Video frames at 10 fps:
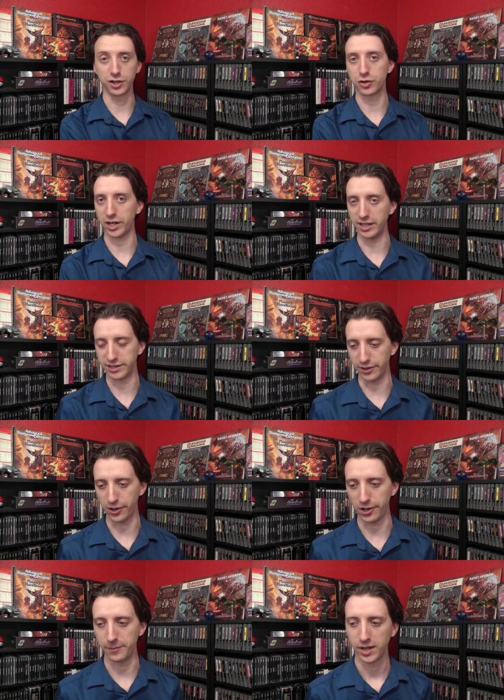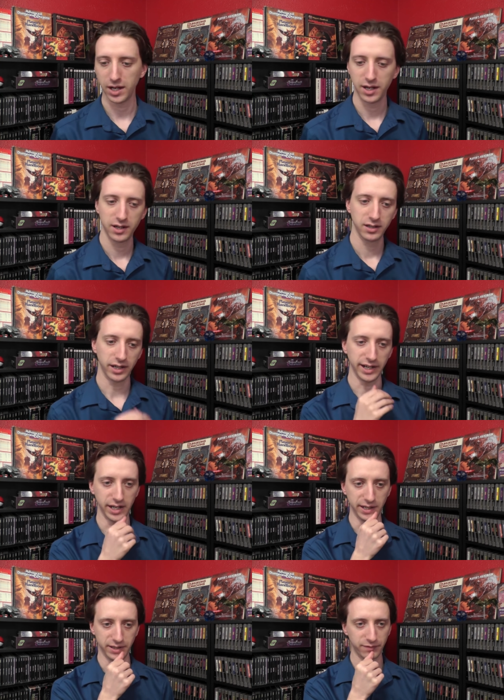and Dragons at all,
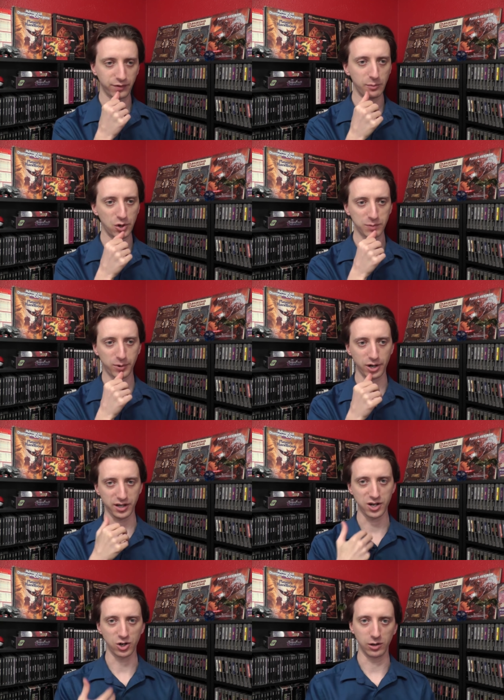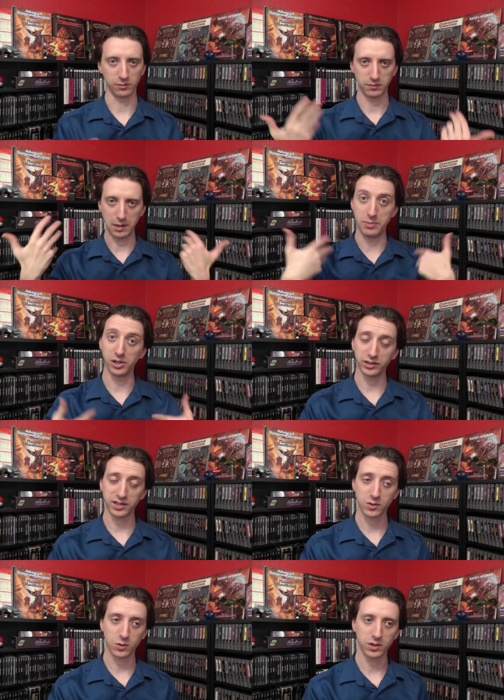for the most part, your ability
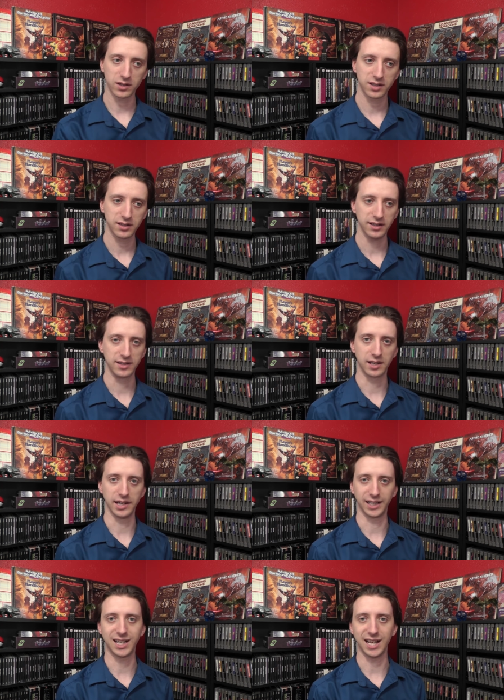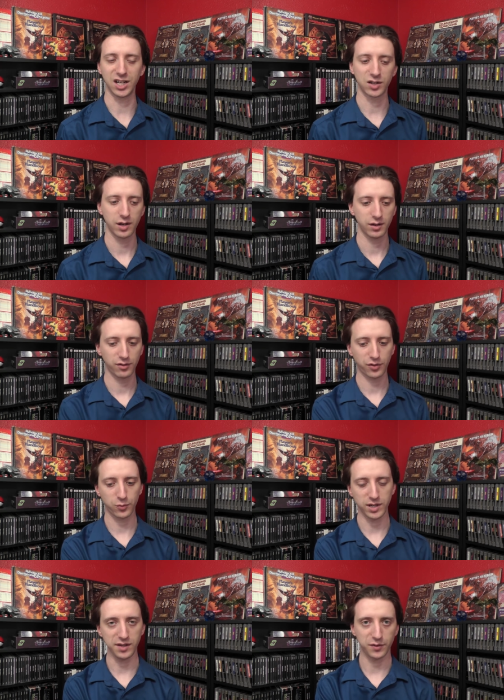scores is gauge
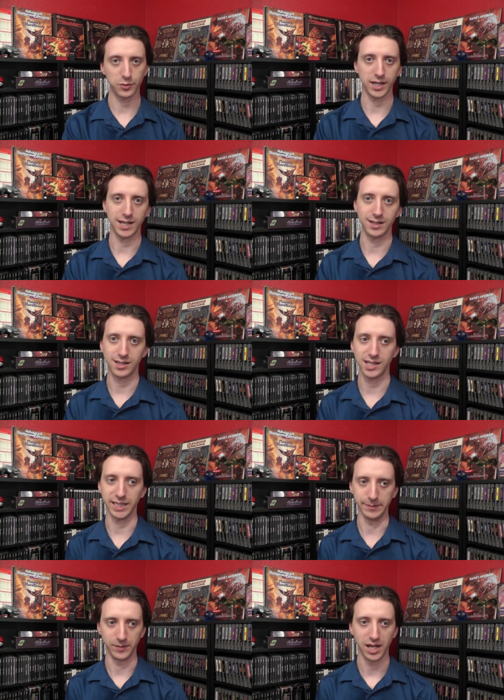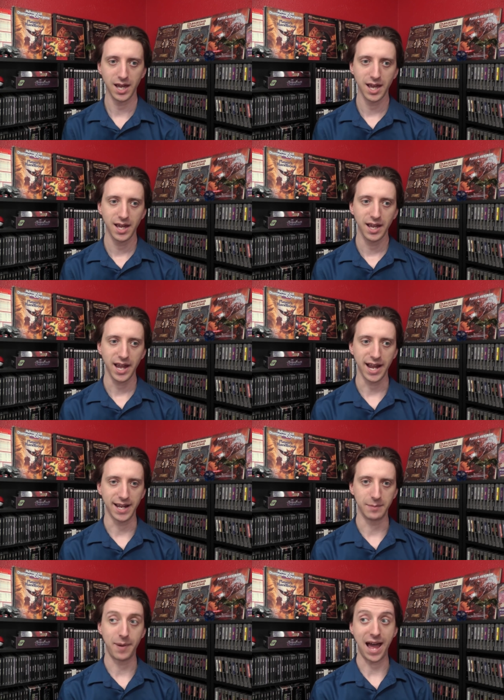3 through 18,
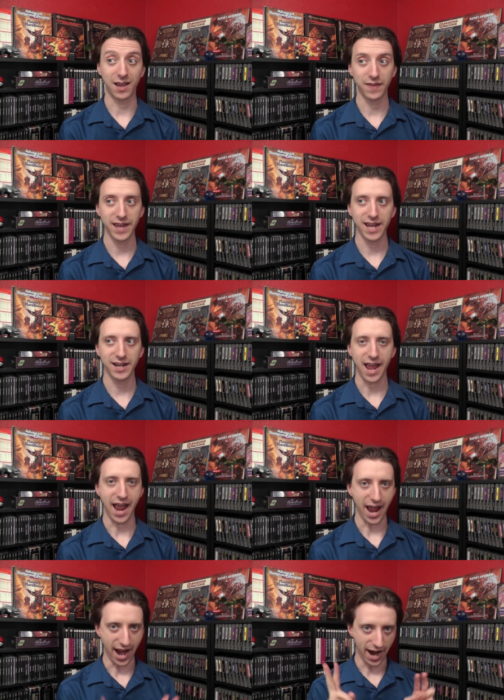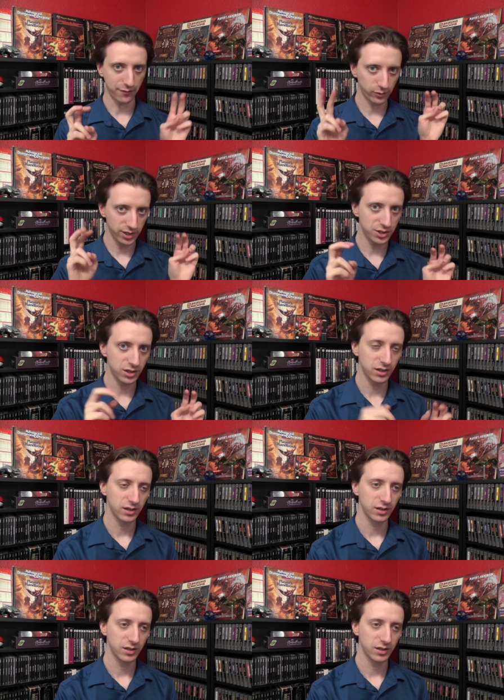and back then, average